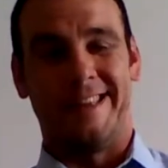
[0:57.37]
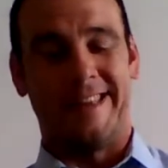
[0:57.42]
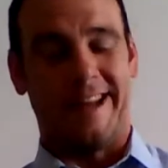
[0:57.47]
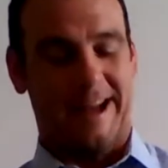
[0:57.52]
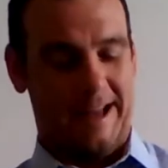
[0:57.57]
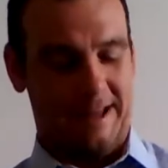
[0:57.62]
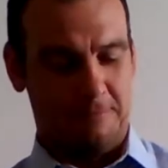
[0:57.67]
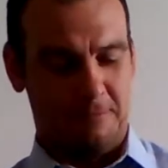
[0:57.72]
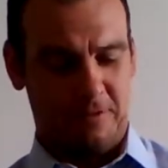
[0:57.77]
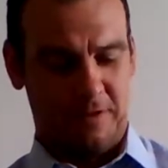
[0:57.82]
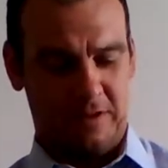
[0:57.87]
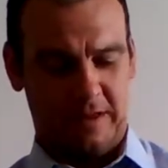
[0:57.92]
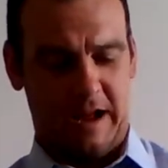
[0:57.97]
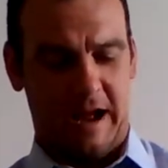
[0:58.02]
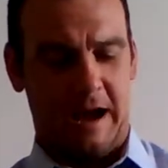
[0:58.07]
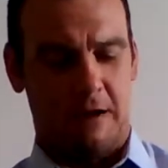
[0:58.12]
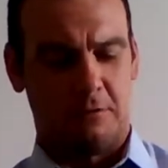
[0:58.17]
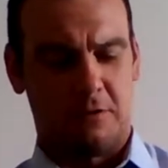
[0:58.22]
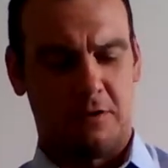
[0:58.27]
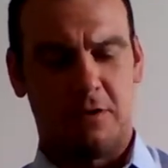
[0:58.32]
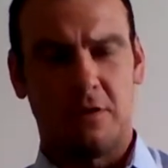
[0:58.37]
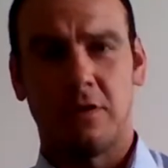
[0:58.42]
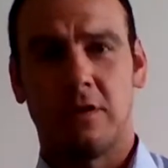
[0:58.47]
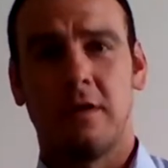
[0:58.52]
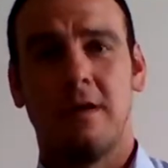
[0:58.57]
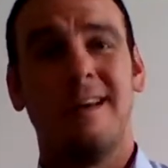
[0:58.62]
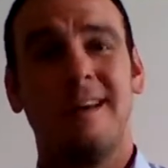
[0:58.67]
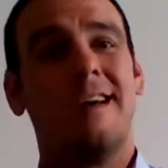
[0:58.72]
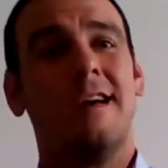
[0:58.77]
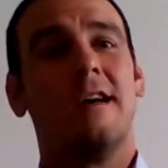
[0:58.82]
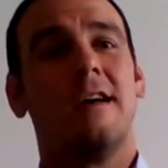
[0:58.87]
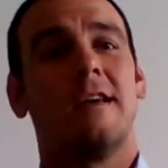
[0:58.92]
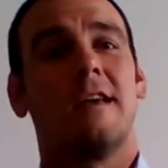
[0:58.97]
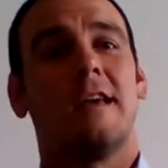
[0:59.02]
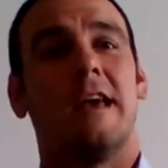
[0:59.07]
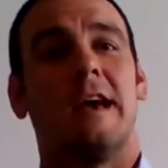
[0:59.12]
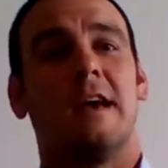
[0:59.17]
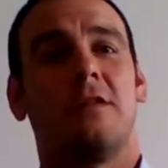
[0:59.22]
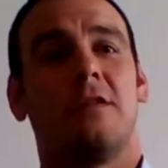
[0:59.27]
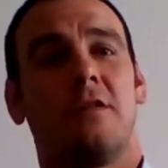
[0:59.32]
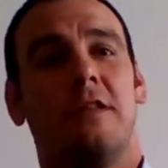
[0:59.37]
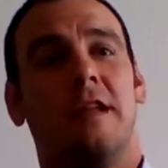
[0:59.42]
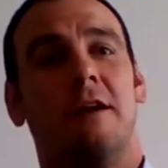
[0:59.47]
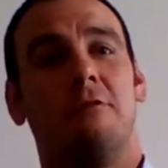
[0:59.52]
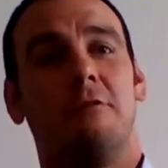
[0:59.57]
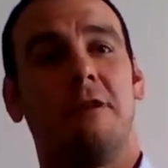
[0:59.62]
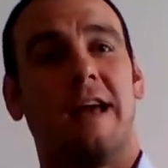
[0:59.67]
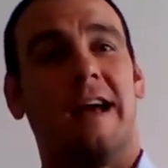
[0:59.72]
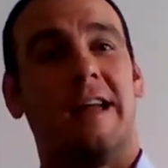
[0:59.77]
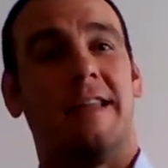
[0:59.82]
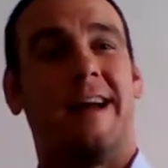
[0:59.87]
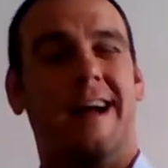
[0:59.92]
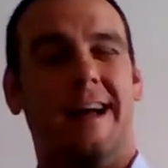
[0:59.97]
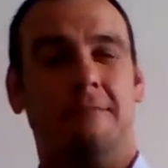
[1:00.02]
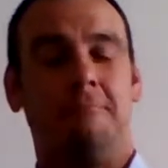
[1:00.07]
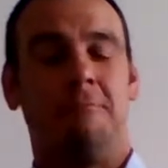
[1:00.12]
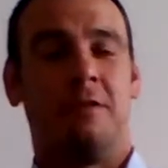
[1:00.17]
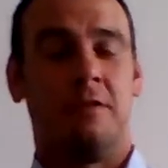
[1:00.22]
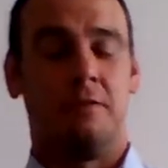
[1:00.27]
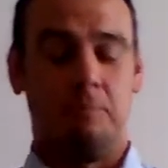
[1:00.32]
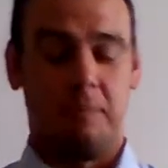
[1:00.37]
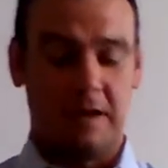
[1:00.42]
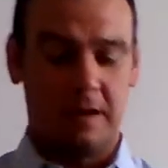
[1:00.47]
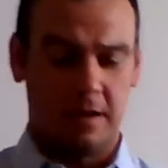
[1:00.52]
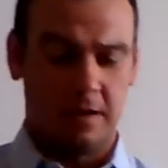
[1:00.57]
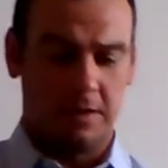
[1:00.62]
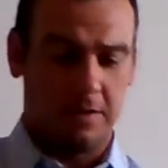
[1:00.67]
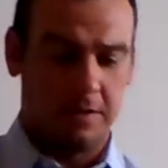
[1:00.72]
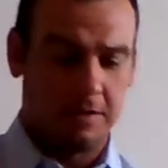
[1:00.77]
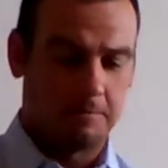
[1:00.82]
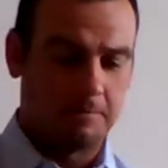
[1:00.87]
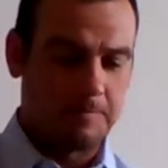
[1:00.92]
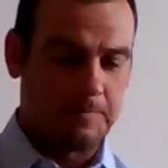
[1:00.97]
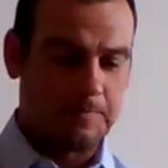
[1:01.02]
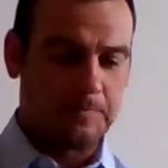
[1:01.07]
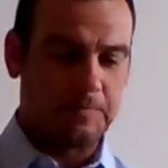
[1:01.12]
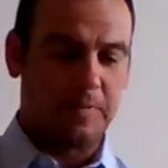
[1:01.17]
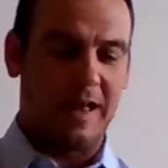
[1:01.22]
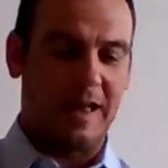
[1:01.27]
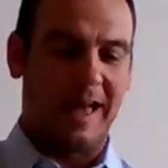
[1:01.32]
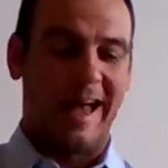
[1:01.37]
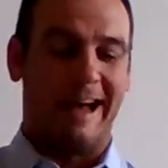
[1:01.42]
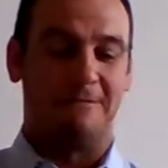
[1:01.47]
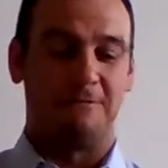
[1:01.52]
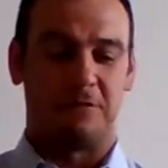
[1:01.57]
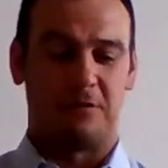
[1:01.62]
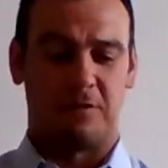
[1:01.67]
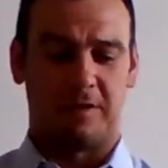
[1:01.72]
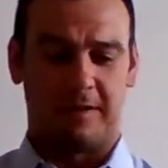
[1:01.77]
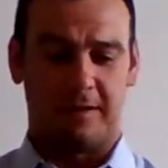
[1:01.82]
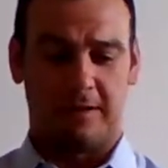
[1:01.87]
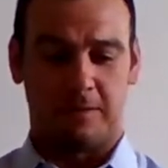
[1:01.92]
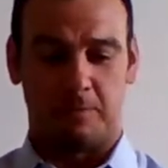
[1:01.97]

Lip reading: time was in hours. Okay, so now we got time in minutes after 6